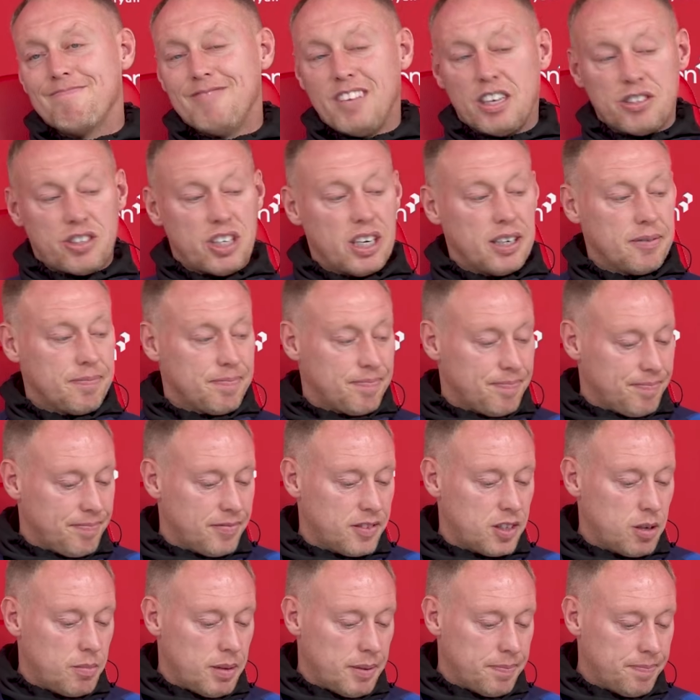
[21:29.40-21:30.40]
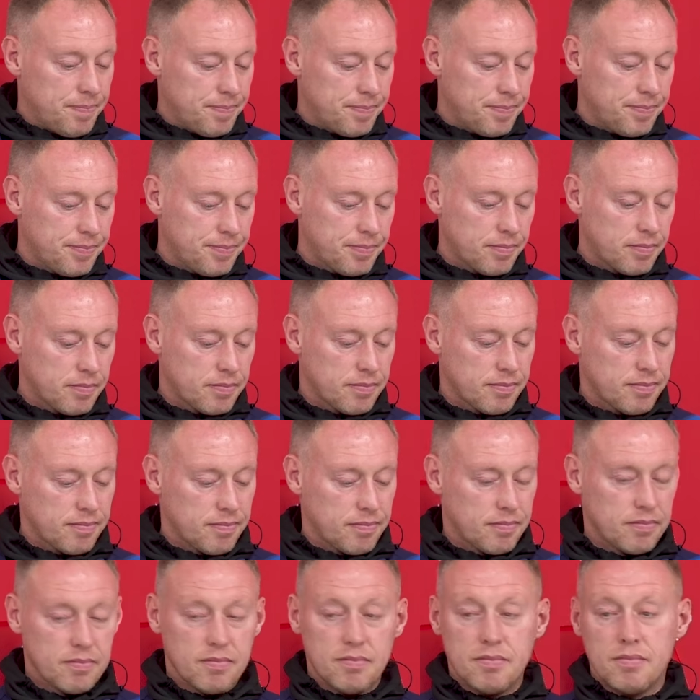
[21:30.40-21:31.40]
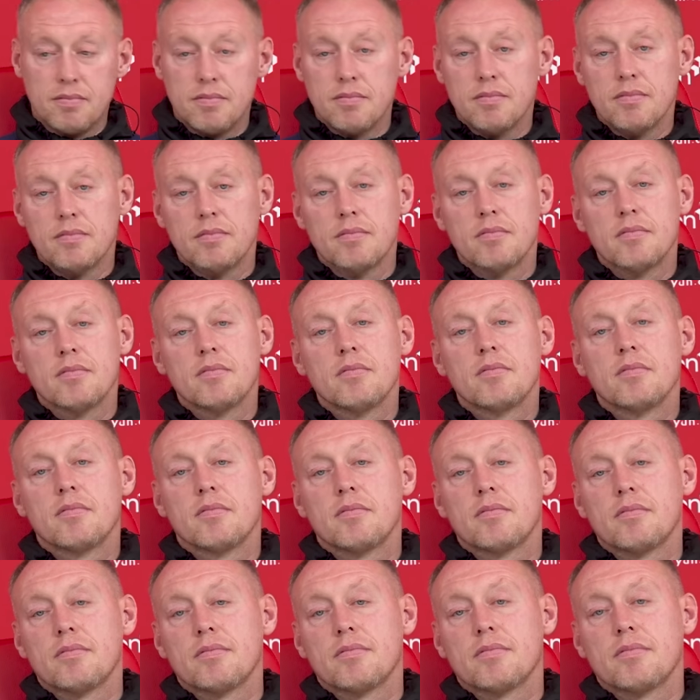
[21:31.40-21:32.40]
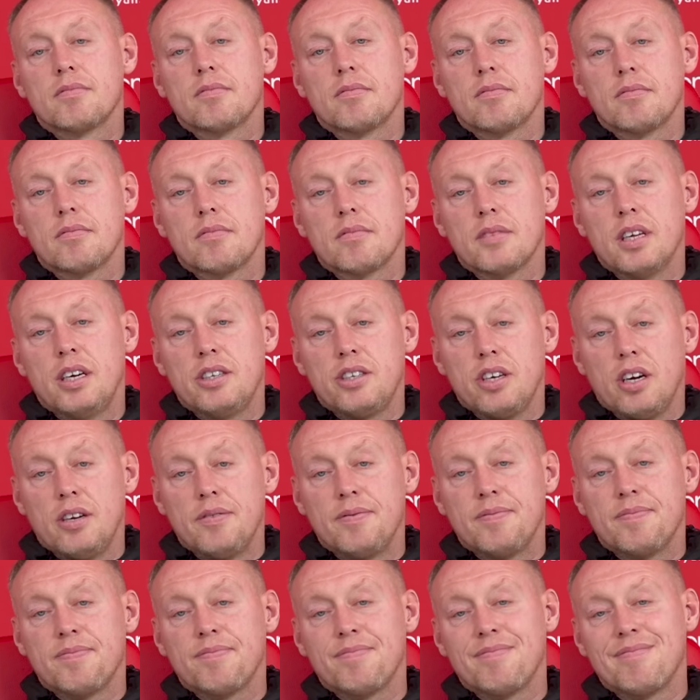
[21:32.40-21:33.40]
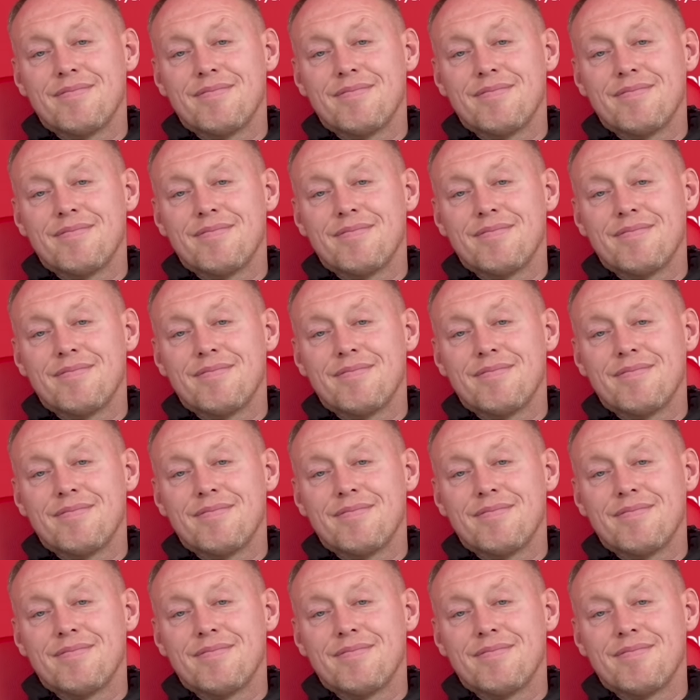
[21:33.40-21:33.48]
Thanks, Jake. Come on, Jonathan. Hey, John.